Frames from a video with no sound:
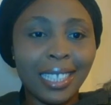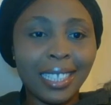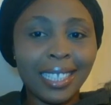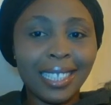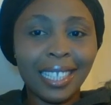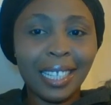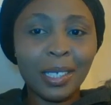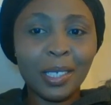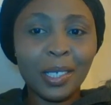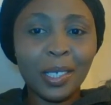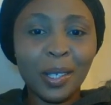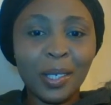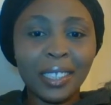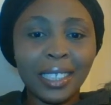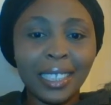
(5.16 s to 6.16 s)
this
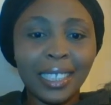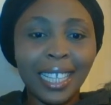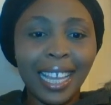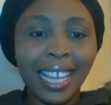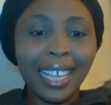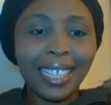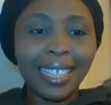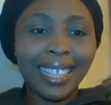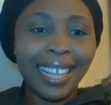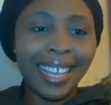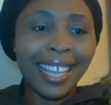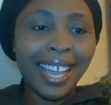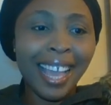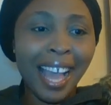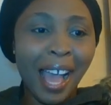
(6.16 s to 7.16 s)
section, and
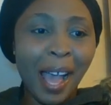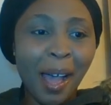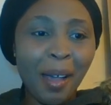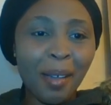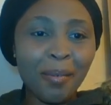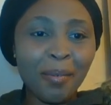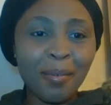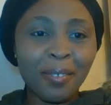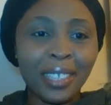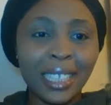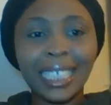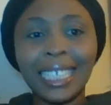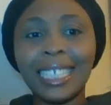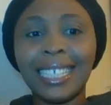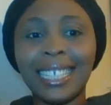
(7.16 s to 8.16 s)
I have
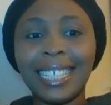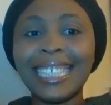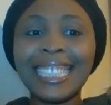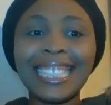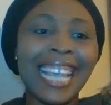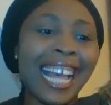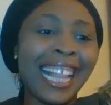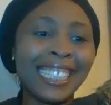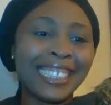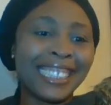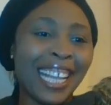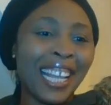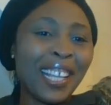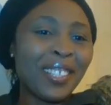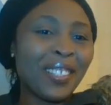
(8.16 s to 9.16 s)
the
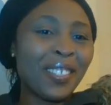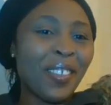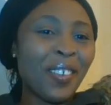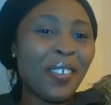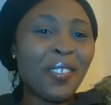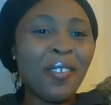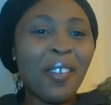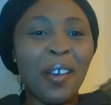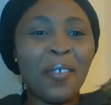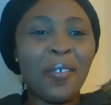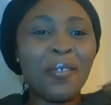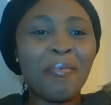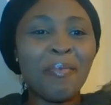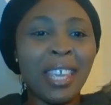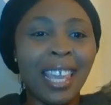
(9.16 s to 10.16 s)
intelligent
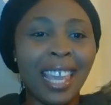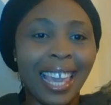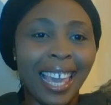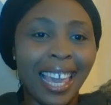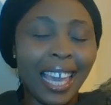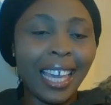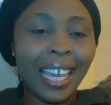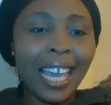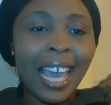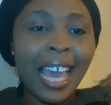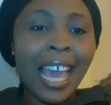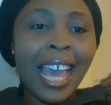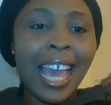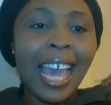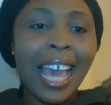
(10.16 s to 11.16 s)
Oluwafemi here,
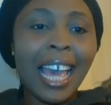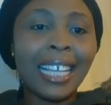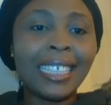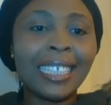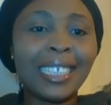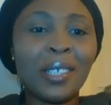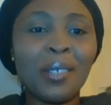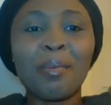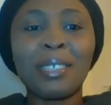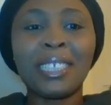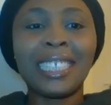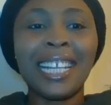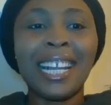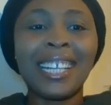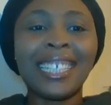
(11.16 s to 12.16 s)
and she'll be
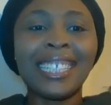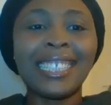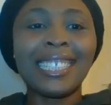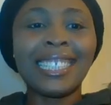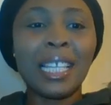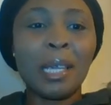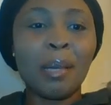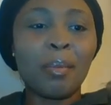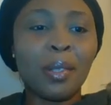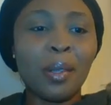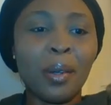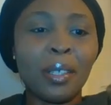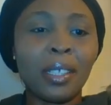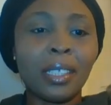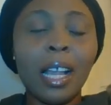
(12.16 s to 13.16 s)
sharing tips
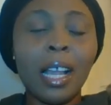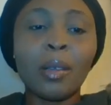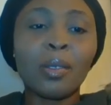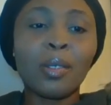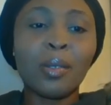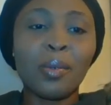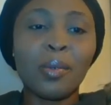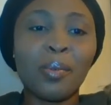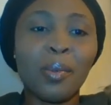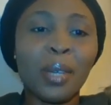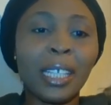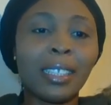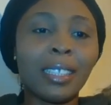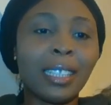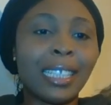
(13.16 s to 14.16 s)
on how to
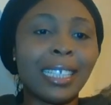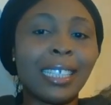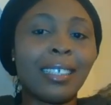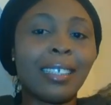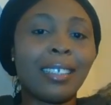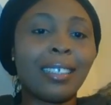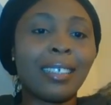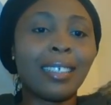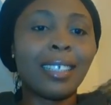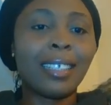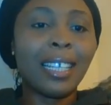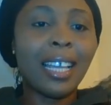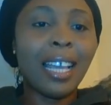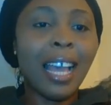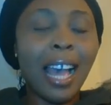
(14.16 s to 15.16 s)
win the
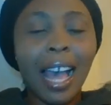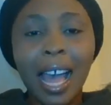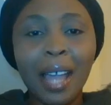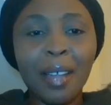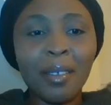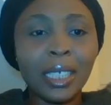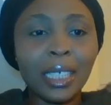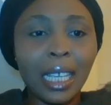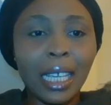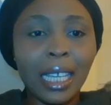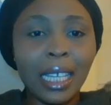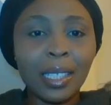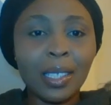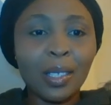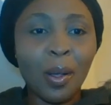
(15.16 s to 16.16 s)
Irish
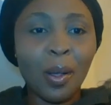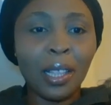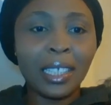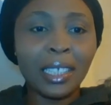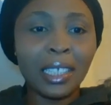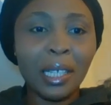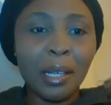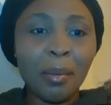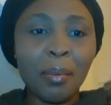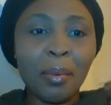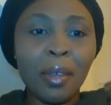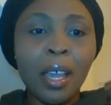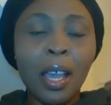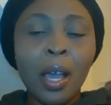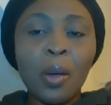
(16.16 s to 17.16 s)
Aid Scholarship,
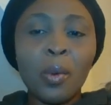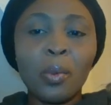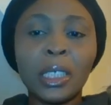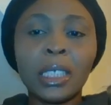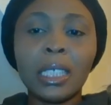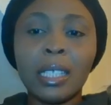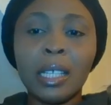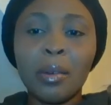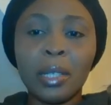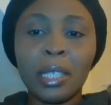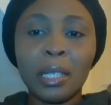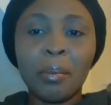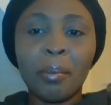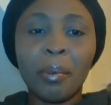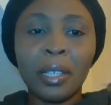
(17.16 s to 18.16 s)
which is a
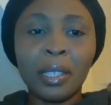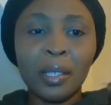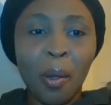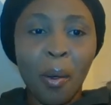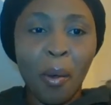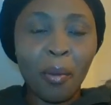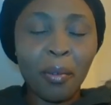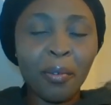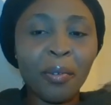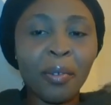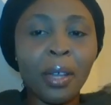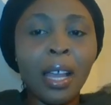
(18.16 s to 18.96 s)
recipient of.